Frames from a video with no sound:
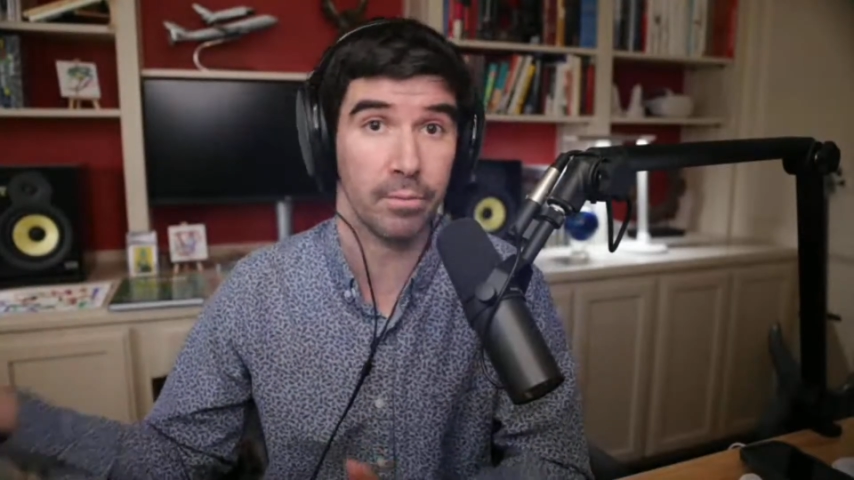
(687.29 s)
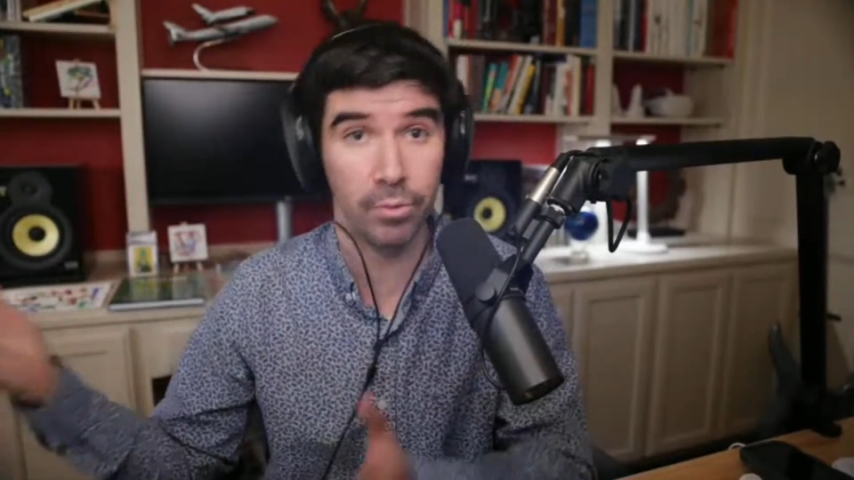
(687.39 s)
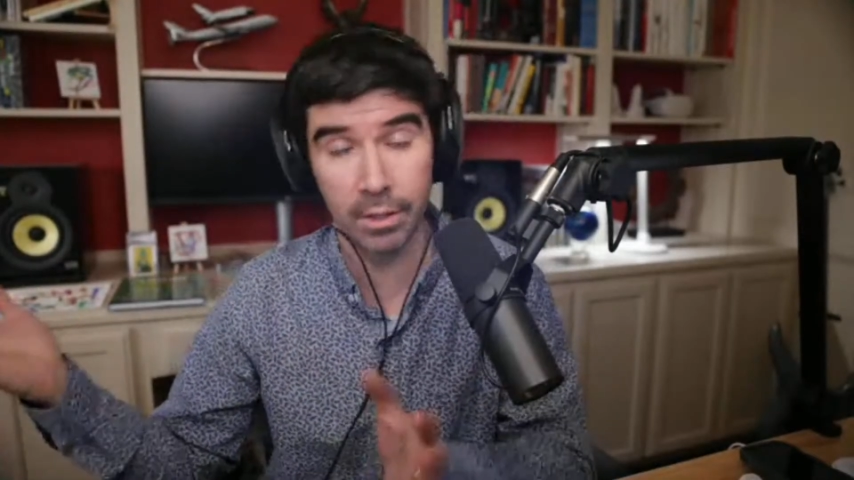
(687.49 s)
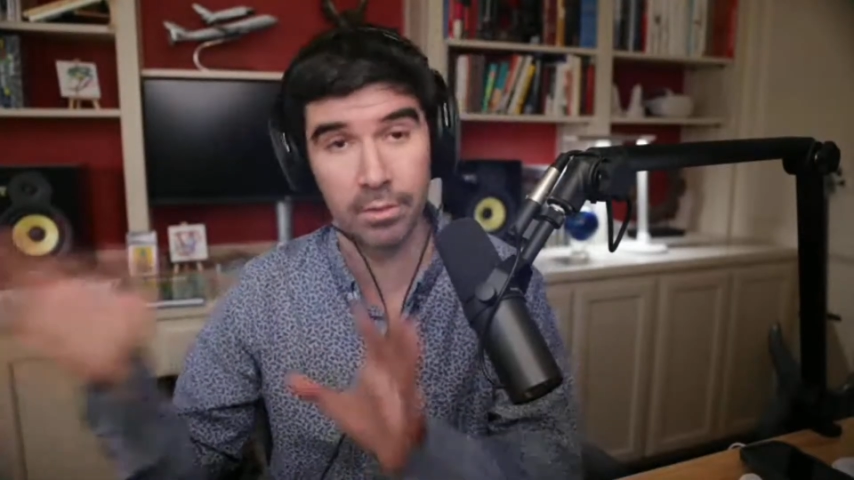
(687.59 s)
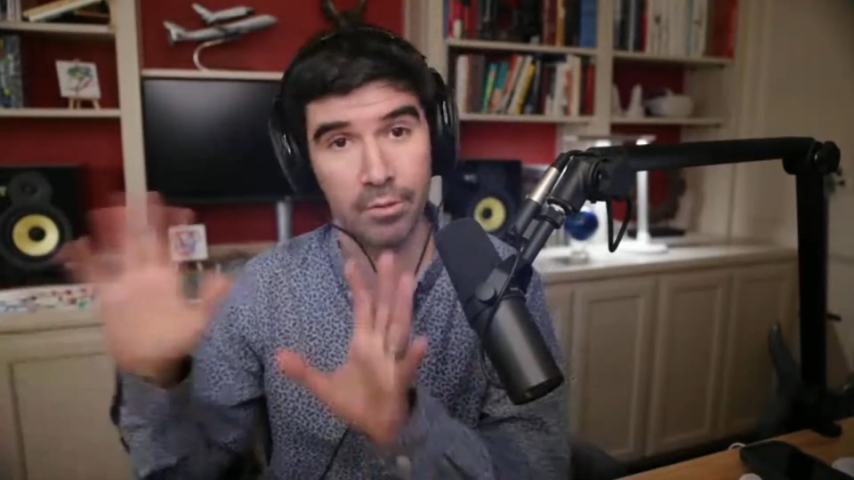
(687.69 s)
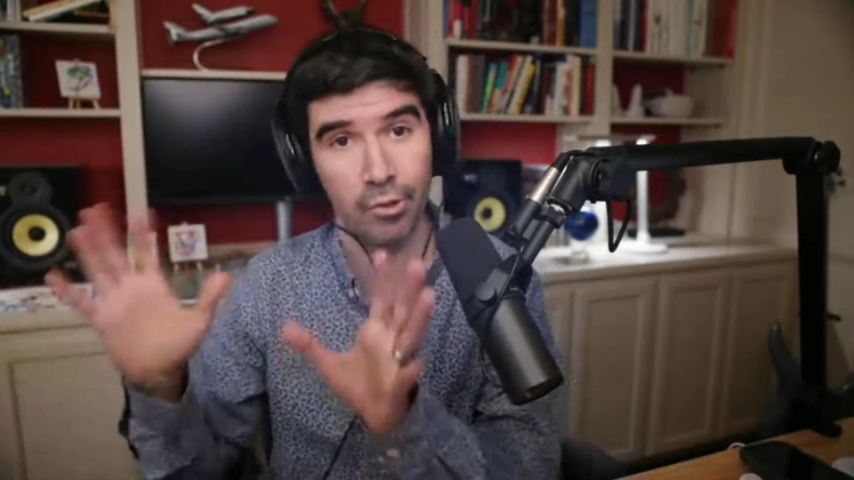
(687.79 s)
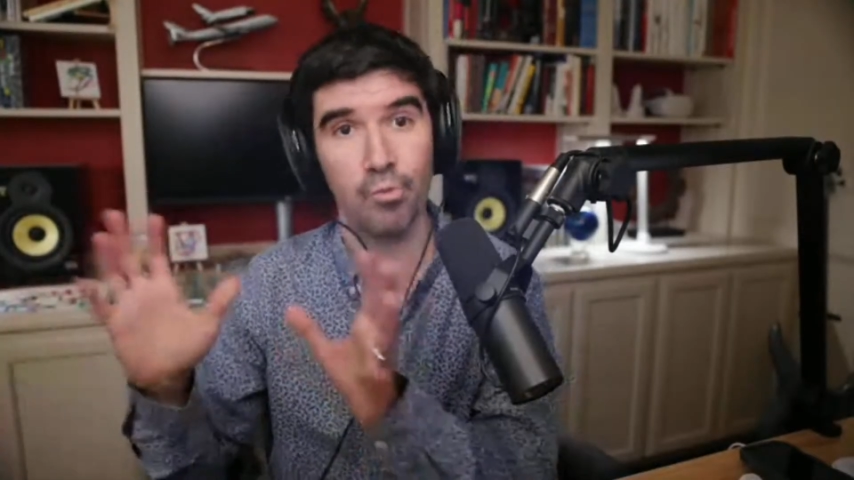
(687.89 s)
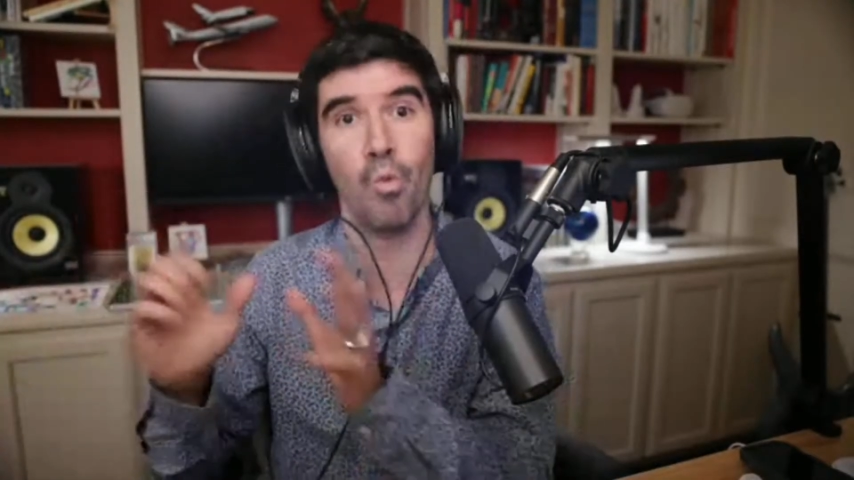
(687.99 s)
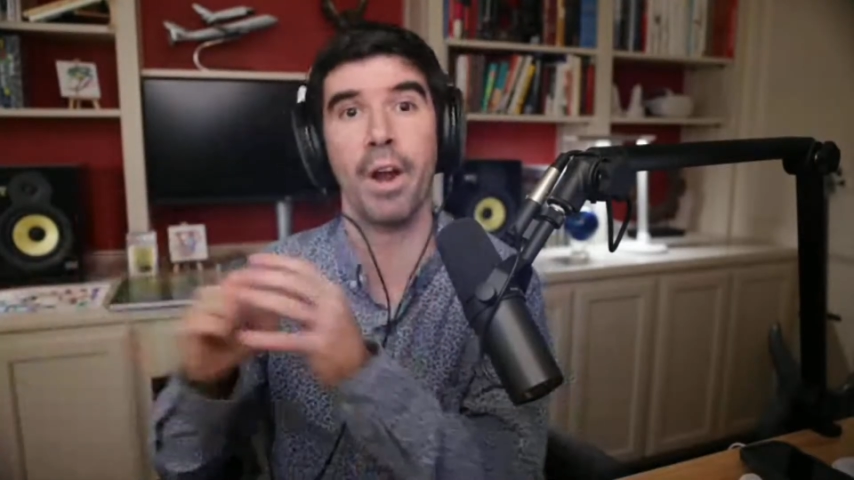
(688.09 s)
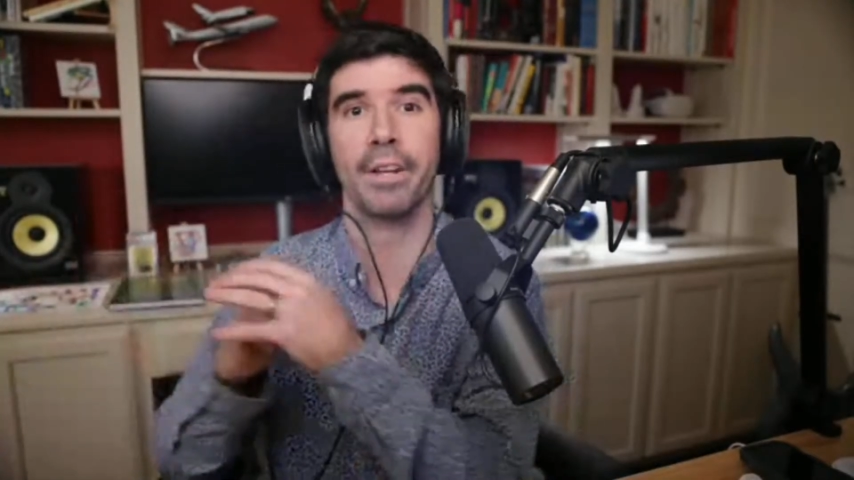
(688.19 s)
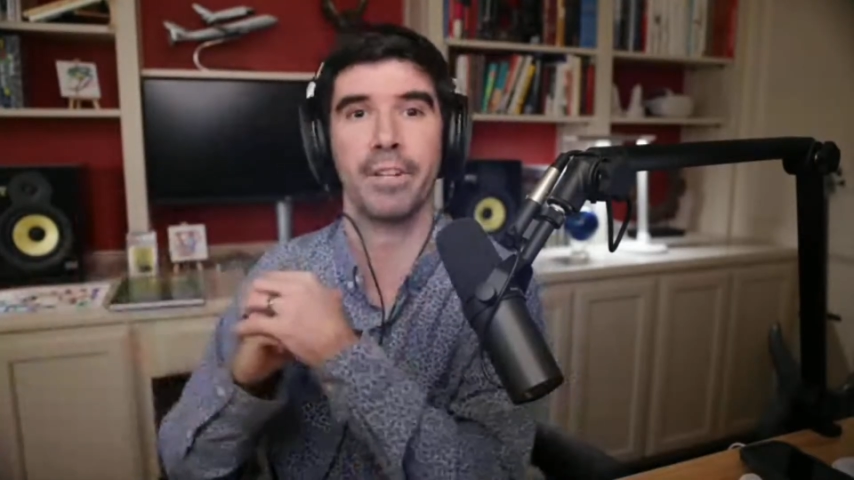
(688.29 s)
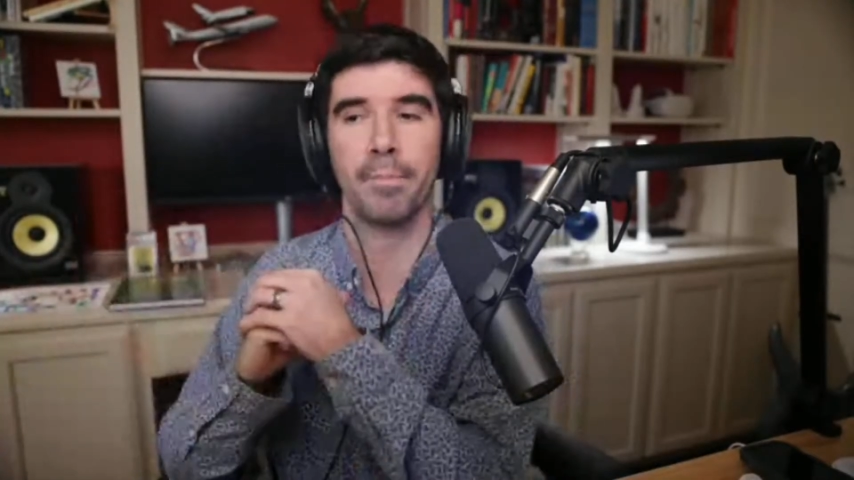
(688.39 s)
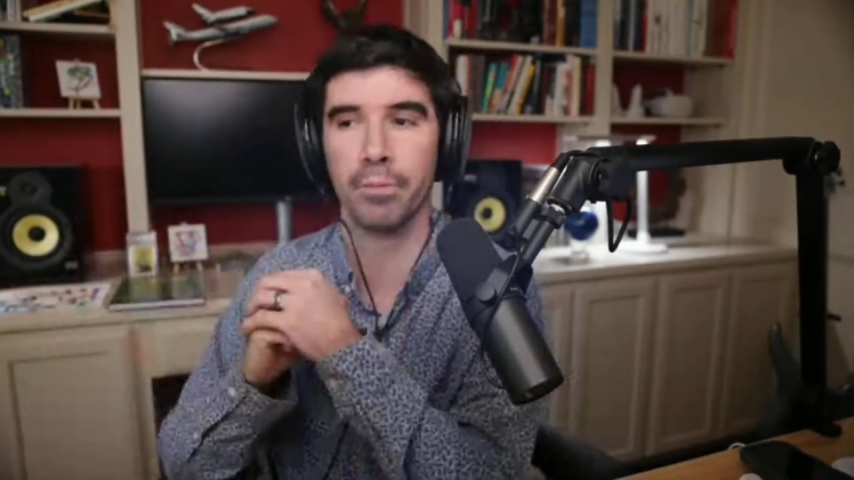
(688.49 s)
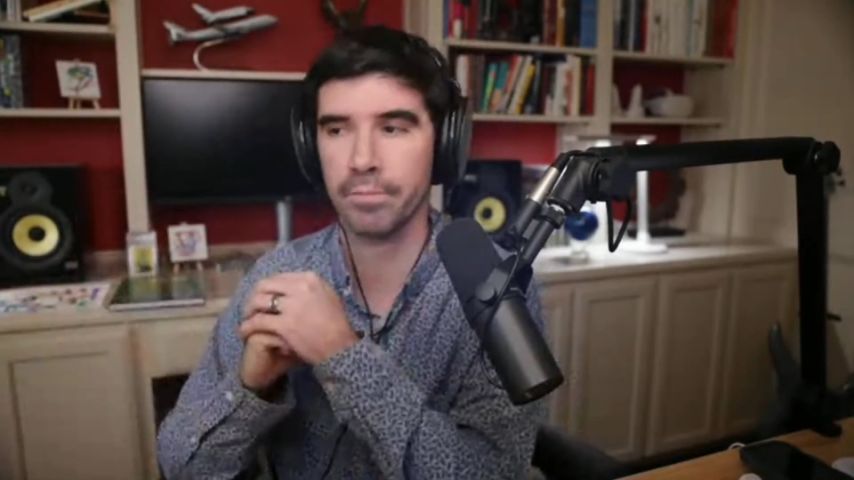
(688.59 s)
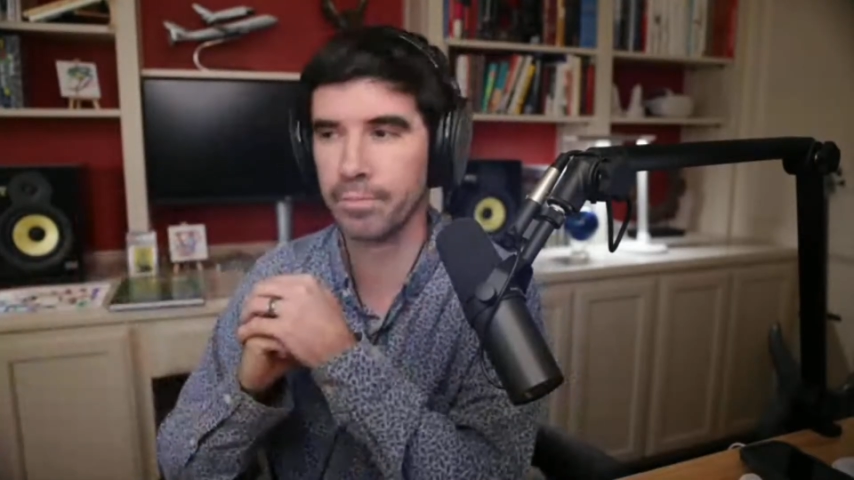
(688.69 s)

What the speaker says: That's just one example.